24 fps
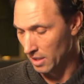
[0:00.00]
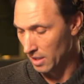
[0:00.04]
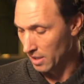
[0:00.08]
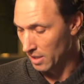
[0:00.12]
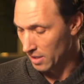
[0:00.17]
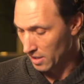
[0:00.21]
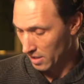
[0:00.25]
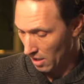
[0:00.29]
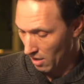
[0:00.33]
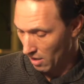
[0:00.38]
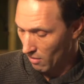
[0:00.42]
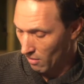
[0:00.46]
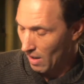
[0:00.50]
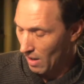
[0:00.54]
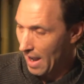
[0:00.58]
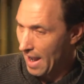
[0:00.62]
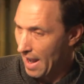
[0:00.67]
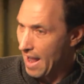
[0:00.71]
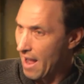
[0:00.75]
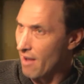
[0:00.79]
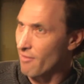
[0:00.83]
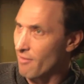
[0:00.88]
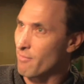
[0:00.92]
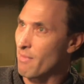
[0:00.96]
So
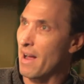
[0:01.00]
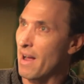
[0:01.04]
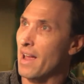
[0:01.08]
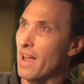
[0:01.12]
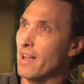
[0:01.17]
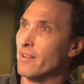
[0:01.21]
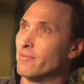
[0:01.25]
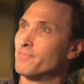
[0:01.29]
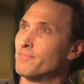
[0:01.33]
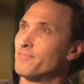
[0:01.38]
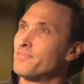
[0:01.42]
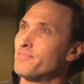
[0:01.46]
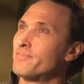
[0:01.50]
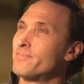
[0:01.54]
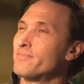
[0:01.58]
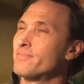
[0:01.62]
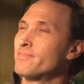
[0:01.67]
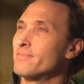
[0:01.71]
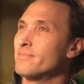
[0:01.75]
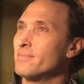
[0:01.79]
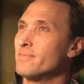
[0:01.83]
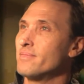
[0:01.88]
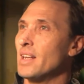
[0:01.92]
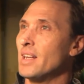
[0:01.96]
I have my,
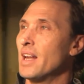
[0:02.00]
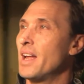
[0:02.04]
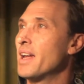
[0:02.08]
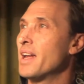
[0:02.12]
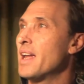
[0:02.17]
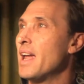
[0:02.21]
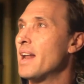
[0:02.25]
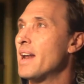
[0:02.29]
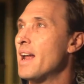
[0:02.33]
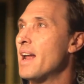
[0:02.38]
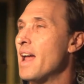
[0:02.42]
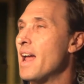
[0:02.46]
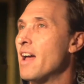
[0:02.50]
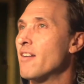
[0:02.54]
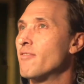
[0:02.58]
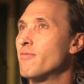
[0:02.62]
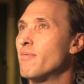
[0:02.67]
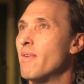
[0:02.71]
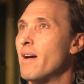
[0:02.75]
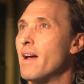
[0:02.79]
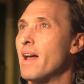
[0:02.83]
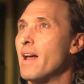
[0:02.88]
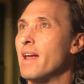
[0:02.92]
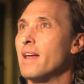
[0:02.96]
again, I have
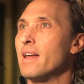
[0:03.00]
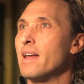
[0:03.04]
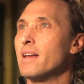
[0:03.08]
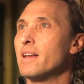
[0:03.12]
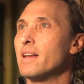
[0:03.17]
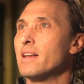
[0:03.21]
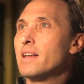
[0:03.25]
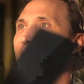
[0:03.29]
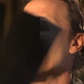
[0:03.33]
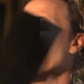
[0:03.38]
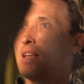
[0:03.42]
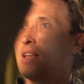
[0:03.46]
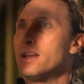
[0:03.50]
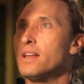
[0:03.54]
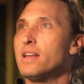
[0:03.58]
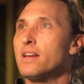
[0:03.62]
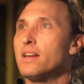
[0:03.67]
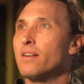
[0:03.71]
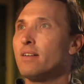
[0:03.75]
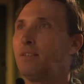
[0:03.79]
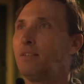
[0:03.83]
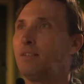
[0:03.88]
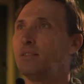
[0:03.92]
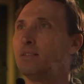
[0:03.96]
my key
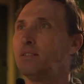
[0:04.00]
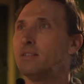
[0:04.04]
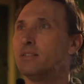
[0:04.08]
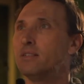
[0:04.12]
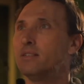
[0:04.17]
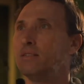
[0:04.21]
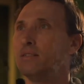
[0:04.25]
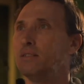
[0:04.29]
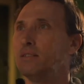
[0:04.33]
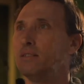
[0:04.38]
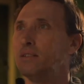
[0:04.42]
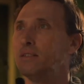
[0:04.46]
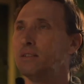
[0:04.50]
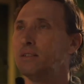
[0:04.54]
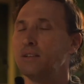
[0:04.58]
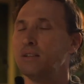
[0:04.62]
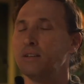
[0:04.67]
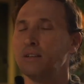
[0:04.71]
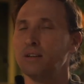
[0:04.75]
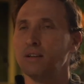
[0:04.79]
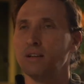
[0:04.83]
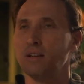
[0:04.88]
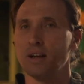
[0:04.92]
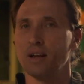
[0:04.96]
here.
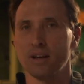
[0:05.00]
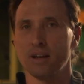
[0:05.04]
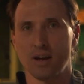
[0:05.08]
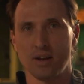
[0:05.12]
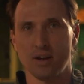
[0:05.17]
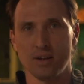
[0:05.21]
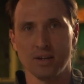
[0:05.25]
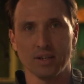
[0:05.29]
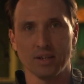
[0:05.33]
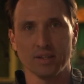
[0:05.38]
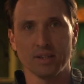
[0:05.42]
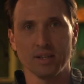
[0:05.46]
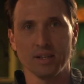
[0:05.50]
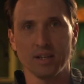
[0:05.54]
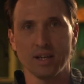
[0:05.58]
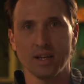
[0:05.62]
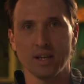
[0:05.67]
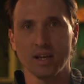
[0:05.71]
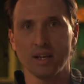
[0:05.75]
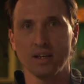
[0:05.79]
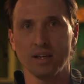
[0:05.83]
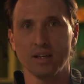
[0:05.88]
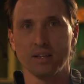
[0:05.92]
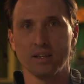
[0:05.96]
Now you can see the
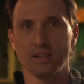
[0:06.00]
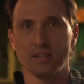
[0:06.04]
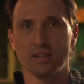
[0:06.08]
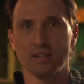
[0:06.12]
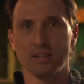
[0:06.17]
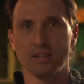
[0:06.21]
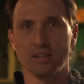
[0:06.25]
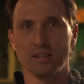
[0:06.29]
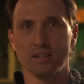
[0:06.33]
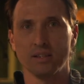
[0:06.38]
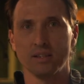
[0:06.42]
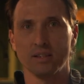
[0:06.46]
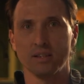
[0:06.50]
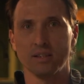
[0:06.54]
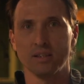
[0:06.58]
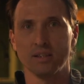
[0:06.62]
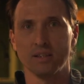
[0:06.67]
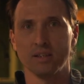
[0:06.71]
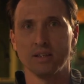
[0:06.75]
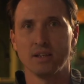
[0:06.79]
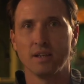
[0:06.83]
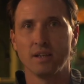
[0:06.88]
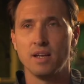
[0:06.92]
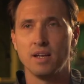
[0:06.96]
kick.
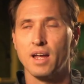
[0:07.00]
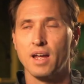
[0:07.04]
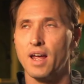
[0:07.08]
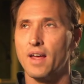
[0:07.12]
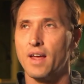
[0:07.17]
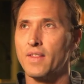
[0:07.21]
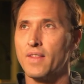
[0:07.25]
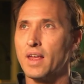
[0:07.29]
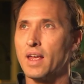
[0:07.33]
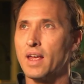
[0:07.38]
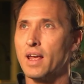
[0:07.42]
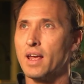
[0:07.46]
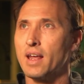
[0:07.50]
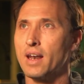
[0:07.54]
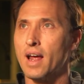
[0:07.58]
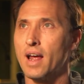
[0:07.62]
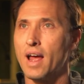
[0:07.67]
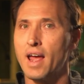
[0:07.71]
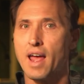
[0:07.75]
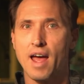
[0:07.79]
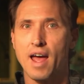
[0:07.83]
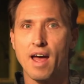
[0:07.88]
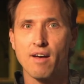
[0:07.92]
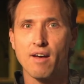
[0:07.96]
And then
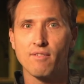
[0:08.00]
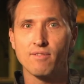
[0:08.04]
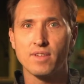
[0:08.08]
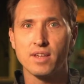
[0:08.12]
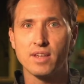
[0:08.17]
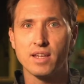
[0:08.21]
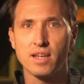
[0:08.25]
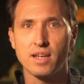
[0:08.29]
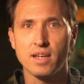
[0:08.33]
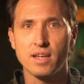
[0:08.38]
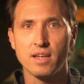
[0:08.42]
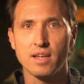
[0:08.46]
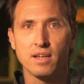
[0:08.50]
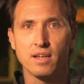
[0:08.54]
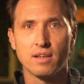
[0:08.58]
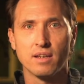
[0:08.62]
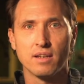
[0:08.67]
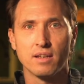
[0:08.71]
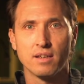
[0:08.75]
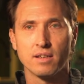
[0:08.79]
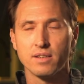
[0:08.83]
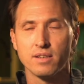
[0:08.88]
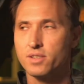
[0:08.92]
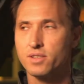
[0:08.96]
I have the,
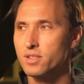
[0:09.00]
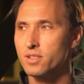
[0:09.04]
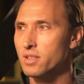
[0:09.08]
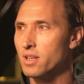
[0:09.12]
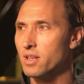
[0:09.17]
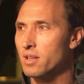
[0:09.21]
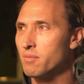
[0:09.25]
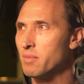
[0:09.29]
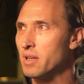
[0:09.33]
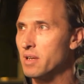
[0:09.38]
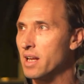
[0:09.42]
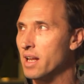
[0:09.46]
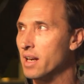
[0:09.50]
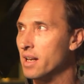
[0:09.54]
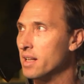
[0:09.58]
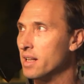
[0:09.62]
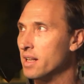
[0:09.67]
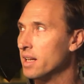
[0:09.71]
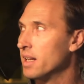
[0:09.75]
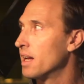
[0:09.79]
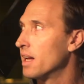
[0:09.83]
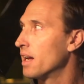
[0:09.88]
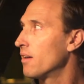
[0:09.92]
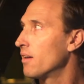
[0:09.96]
should be getting
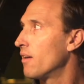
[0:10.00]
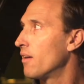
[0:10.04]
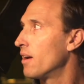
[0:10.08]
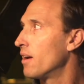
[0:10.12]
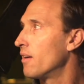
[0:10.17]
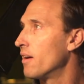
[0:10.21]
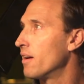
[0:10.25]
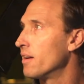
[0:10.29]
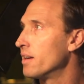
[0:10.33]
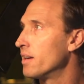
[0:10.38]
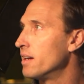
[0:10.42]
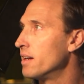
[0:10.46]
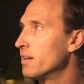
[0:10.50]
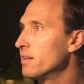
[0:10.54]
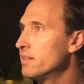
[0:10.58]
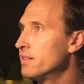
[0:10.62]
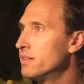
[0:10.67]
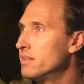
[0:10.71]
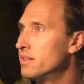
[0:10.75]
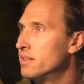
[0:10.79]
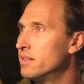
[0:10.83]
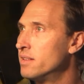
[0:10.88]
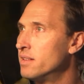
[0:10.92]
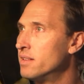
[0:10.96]
the kick right around here.
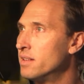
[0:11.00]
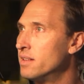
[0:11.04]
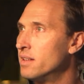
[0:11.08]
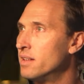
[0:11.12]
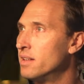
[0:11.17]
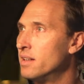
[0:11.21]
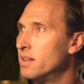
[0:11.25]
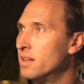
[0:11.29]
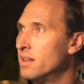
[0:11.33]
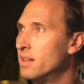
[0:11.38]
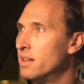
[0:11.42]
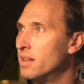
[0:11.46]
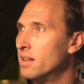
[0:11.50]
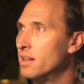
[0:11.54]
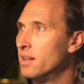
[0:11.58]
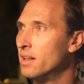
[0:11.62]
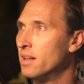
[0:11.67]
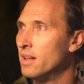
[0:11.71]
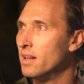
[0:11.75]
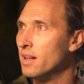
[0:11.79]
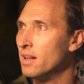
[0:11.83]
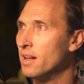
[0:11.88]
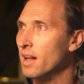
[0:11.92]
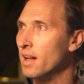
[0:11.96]

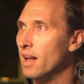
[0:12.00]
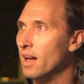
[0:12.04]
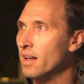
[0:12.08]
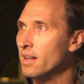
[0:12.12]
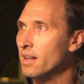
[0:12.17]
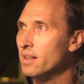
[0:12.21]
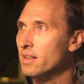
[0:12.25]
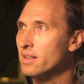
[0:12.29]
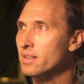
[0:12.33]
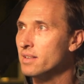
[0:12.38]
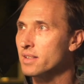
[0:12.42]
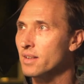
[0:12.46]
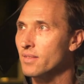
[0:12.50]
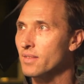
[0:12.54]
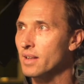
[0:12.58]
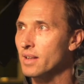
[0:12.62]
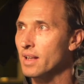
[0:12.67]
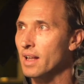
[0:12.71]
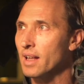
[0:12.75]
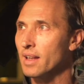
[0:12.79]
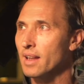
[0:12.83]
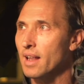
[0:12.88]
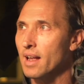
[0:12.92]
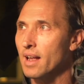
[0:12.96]
Yeah, something
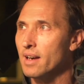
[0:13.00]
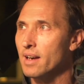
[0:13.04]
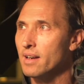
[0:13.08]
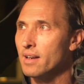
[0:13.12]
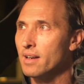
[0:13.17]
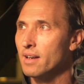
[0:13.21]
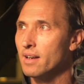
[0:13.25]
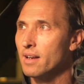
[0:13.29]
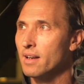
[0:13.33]
like that.